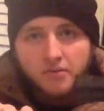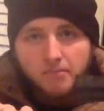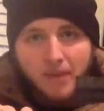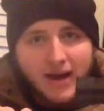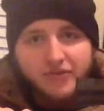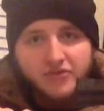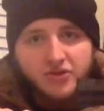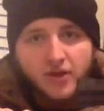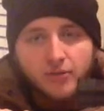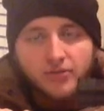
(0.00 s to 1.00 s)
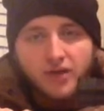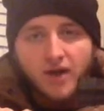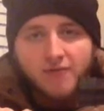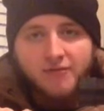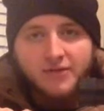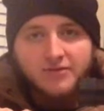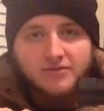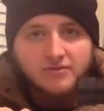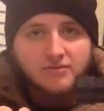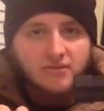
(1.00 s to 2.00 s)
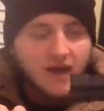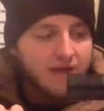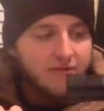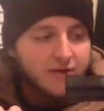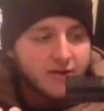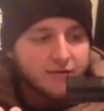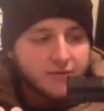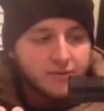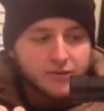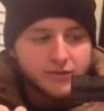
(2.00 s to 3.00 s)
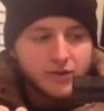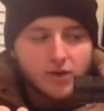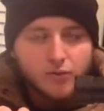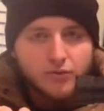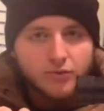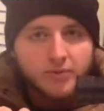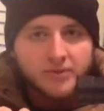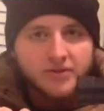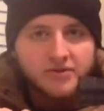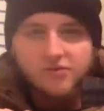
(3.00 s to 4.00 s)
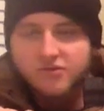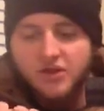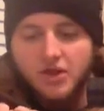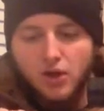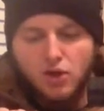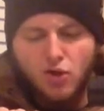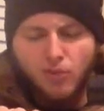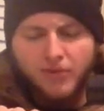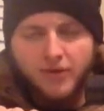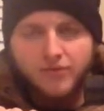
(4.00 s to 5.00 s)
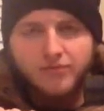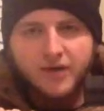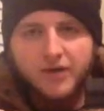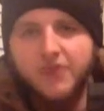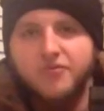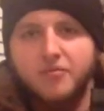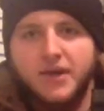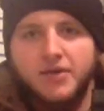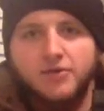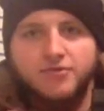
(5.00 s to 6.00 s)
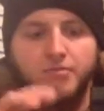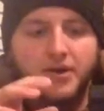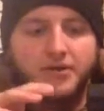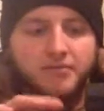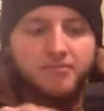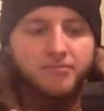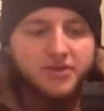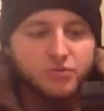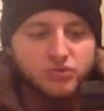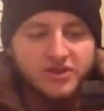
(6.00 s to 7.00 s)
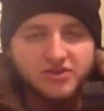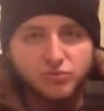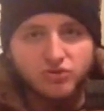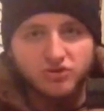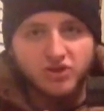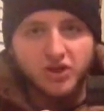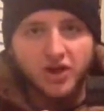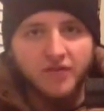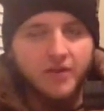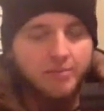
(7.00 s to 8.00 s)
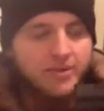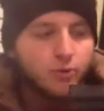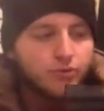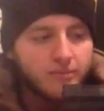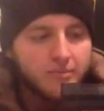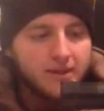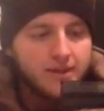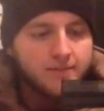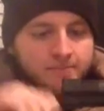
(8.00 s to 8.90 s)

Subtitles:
buy this gun with confidence. I've had nothing but good luck with Remingtons, along with other various makers, but this was just a gun that appealed to me.